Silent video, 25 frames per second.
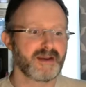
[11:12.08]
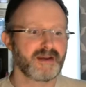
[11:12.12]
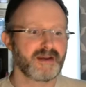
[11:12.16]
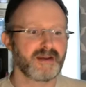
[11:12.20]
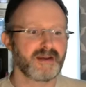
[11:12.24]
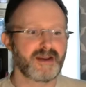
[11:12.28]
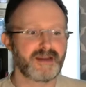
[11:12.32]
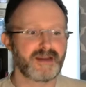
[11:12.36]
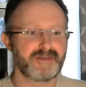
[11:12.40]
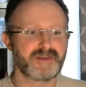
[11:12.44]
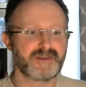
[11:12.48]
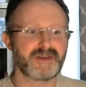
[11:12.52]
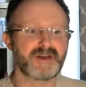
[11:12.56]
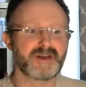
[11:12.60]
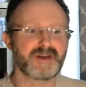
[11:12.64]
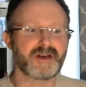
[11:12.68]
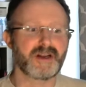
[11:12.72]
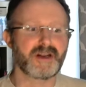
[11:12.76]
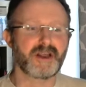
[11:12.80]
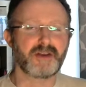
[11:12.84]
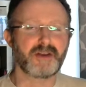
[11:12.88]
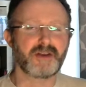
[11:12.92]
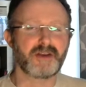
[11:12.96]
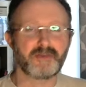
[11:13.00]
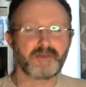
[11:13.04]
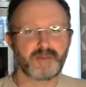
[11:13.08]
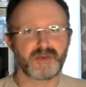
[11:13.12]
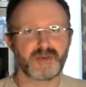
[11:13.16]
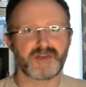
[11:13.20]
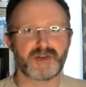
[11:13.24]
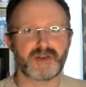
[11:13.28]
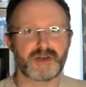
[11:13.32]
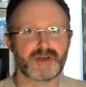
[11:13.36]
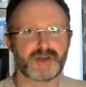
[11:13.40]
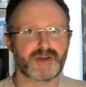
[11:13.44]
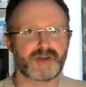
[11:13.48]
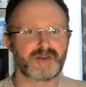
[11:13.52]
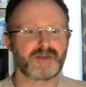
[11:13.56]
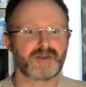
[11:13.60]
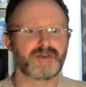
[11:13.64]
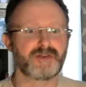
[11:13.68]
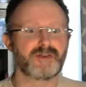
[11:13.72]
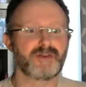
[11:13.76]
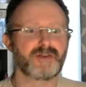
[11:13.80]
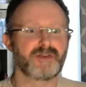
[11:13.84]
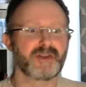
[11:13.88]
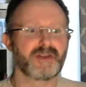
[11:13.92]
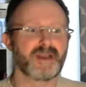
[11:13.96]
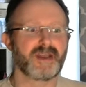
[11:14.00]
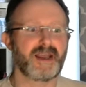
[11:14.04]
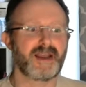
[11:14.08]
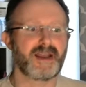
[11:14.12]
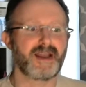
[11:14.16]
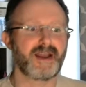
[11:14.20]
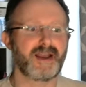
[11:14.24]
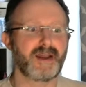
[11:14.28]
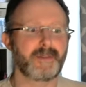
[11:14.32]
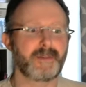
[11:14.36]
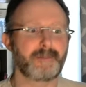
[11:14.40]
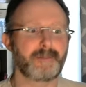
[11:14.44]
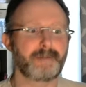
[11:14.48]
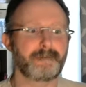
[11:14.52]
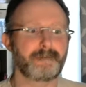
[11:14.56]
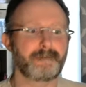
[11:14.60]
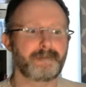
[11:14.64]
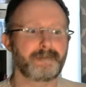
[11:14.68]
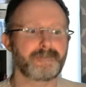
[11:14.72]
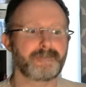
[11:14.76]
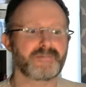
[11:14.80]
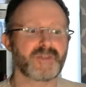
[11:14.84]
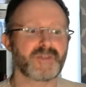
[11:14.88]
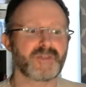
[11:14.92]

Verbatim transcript: I've seen a lot of positions um,